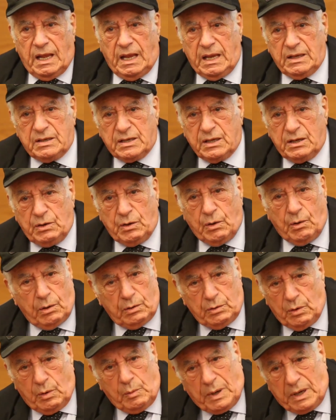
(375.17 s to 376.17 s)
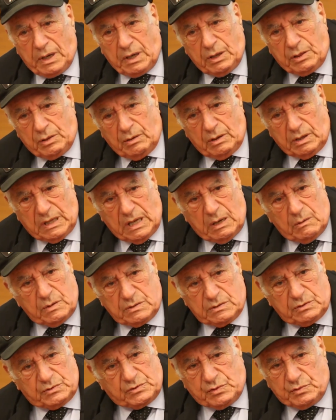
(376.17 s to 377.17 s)
He said, nobody thought that
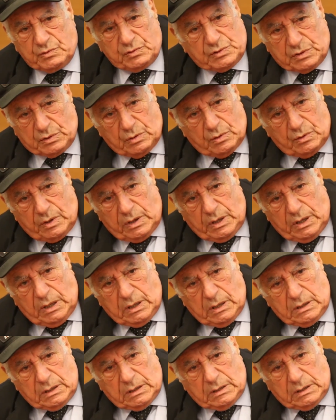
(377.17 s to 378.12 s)
was a true story.